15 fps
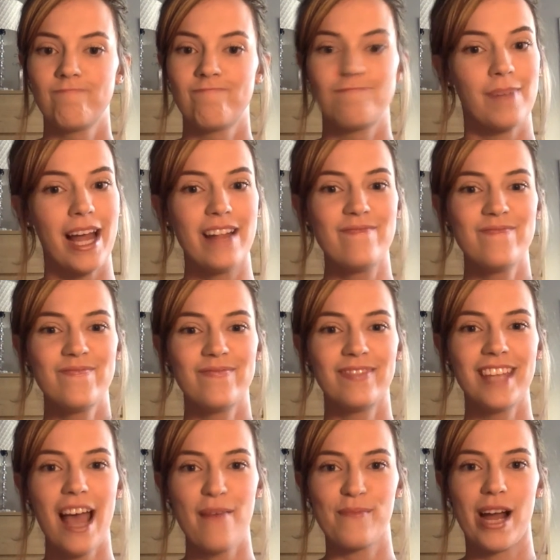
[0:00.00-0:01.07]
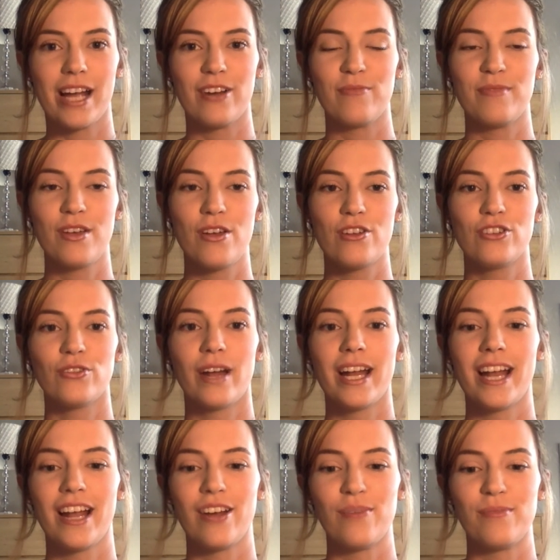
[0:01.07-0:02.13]
But yep, I hope you enjoyed,
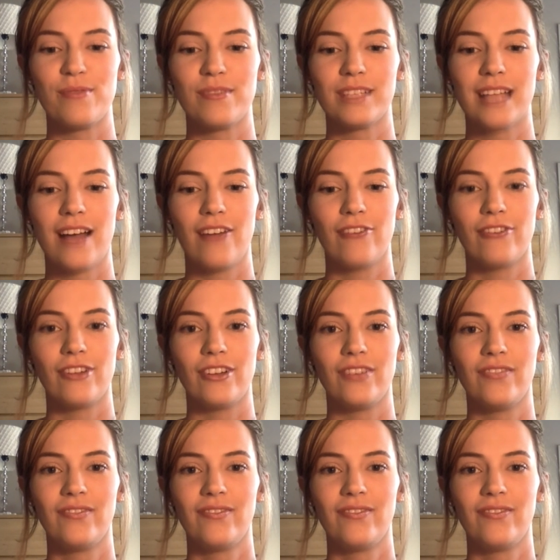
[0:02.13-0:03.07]
and I hope it was helpful.